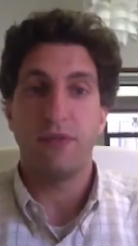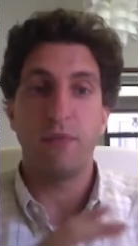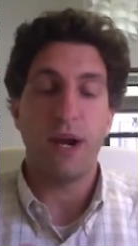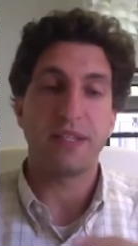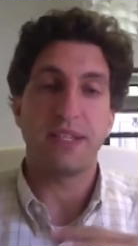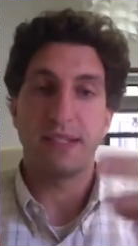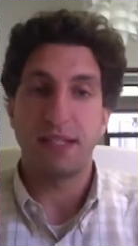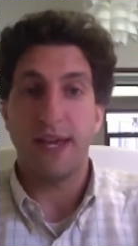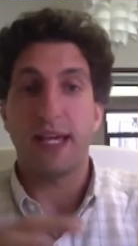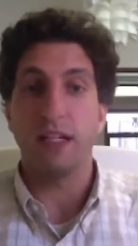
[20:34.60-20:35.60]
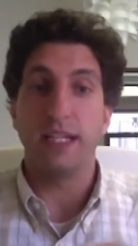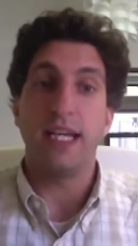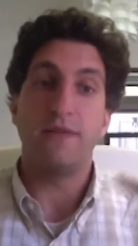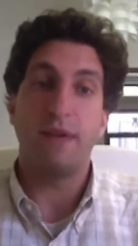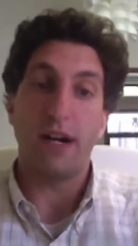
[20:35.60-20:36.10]
different processes that can
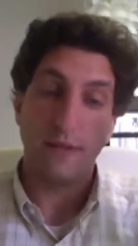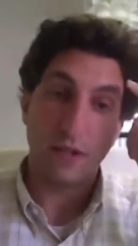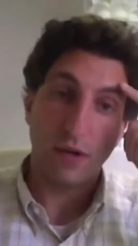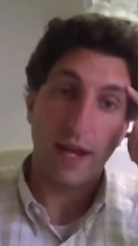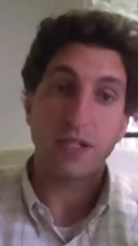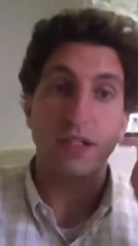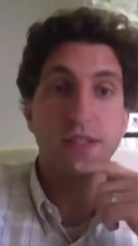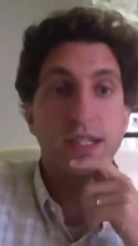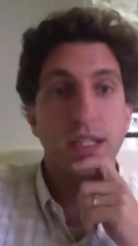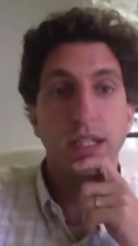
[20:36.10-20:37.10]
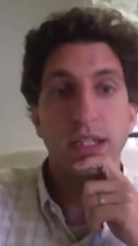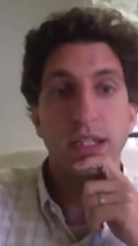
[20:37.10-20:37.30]
lead in very different directions.